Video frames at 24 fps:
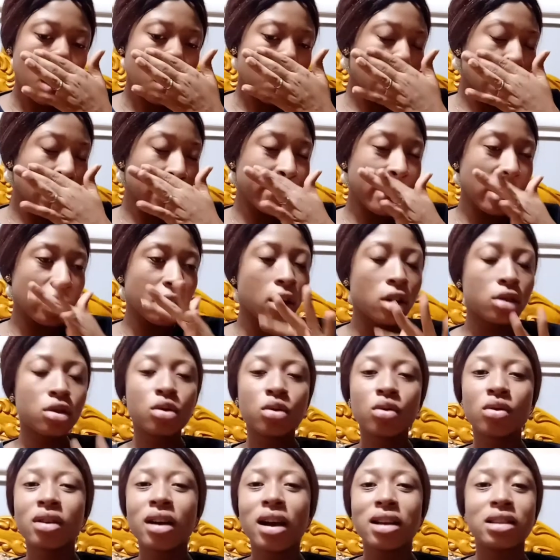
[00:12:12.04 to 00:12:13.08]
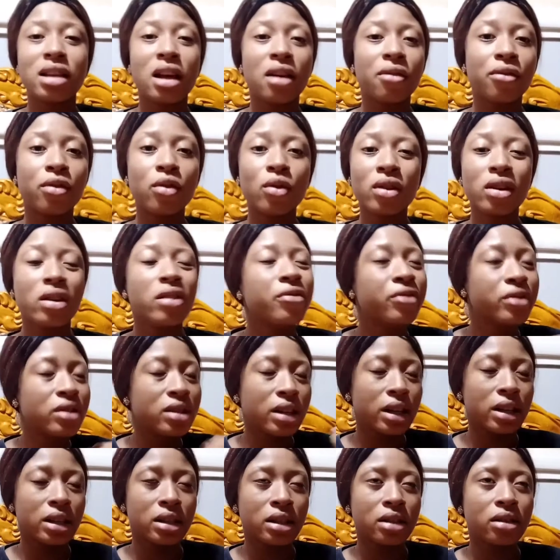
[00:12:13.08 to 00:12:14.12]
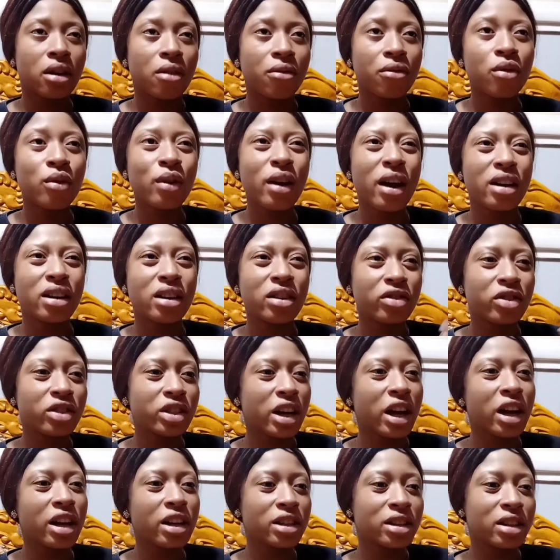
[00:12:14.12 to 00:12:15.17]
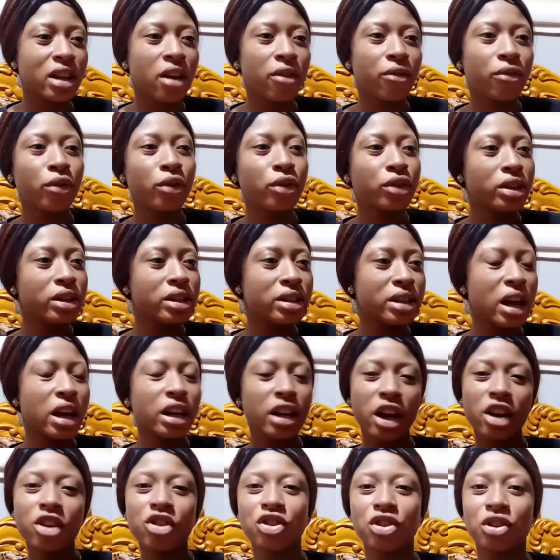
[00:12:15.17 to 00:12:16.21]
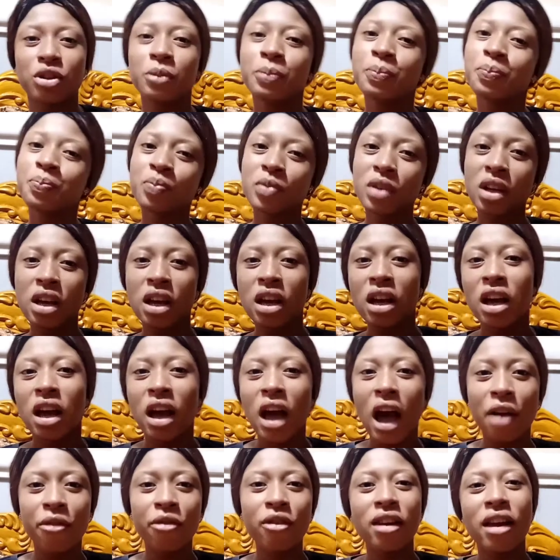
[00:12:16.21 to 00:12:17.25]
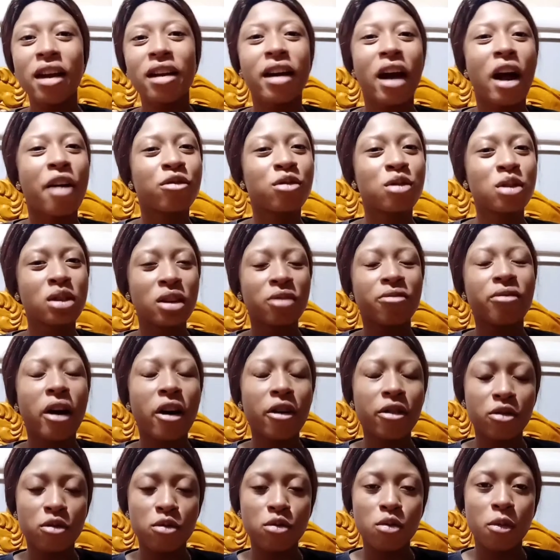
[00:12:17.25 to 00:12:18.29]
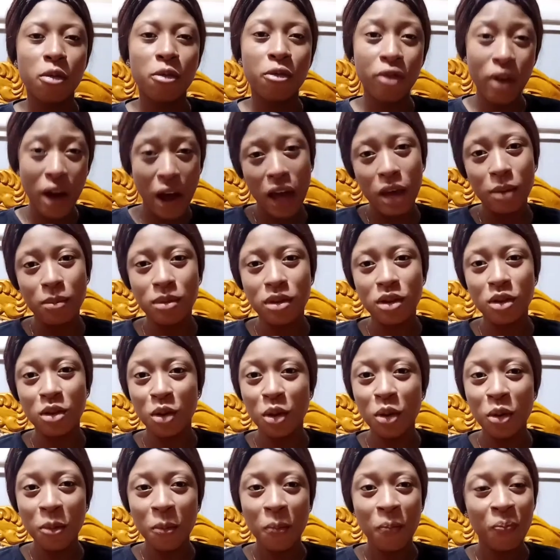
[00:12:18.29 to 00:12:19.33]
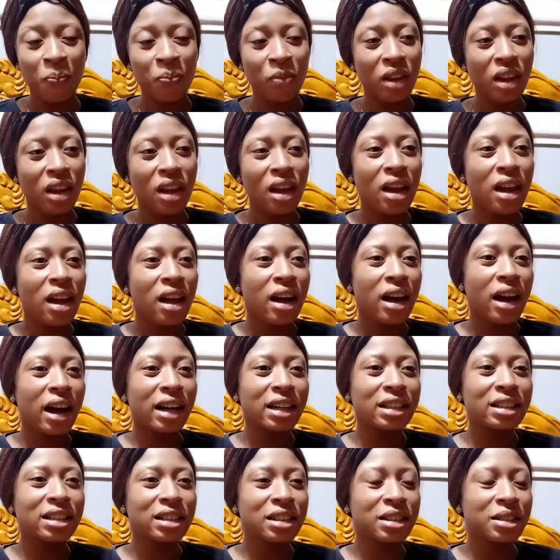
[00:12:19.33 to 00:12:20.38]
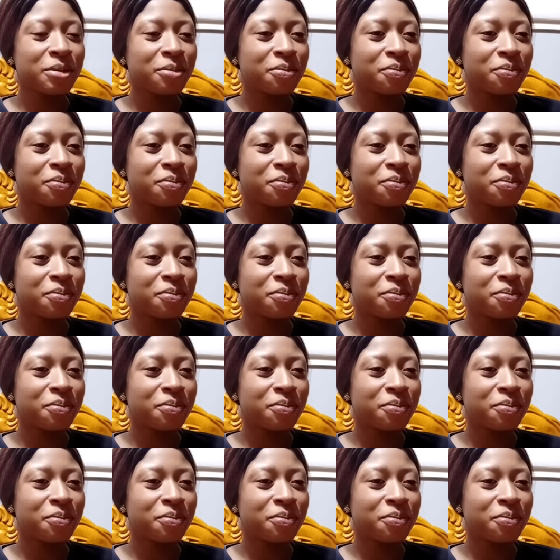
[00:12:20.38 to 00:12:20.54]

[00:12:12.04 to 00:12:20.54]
Whenever I talk to you guys, I feel lifted. I feel energized. I feel this energy. I feel like I have to give out vibes, you know? And